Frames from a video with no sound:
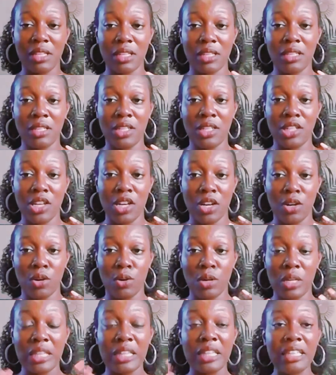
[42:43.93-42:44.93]
you know
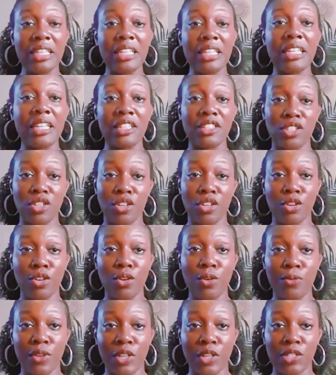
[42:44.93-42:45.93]
cleaning
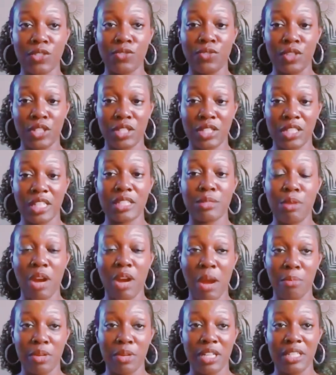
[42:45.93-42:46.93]
turnovers for six
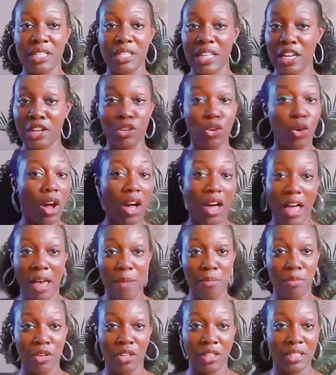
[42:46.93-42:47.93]
properties that could all
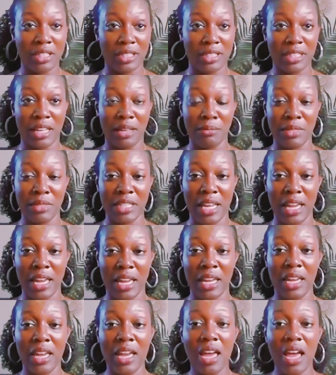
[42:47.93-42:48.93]
happen on the same
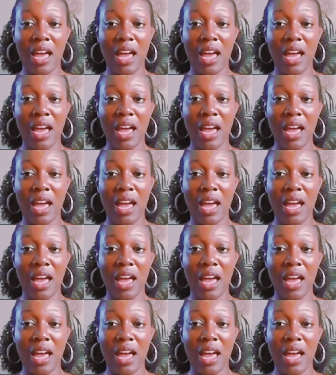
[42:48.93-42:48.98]
day